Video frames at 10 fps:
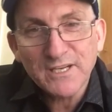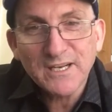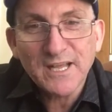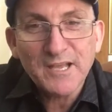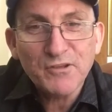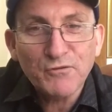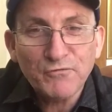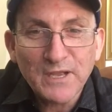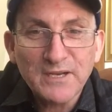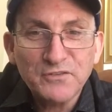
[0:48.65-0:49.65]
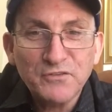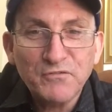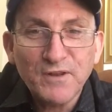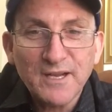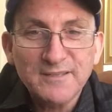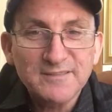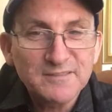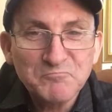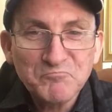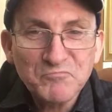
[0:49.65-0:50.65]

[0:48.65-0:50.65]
little game called Fantasy Flutters.